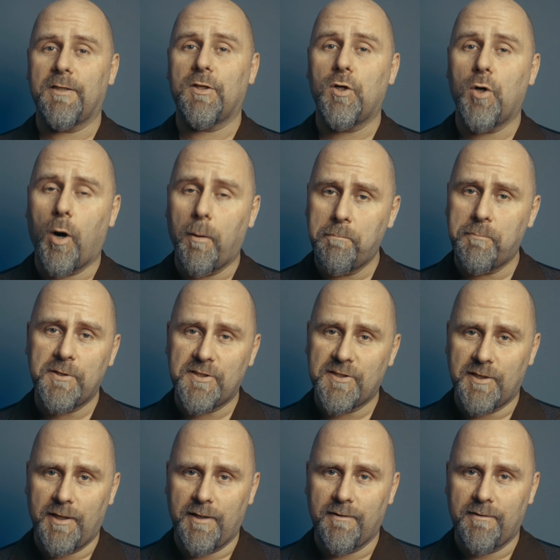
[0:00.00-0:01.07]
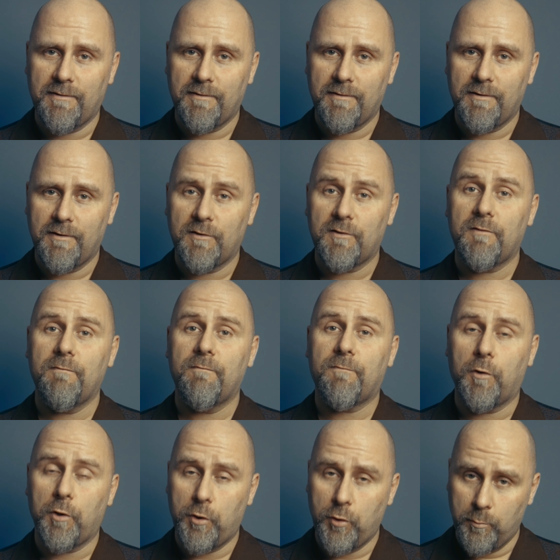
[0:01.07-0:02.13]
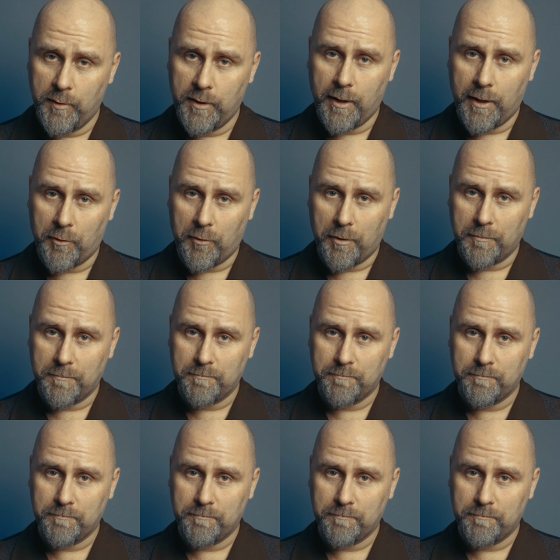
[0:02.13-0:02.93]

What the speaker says: and compensate for human error.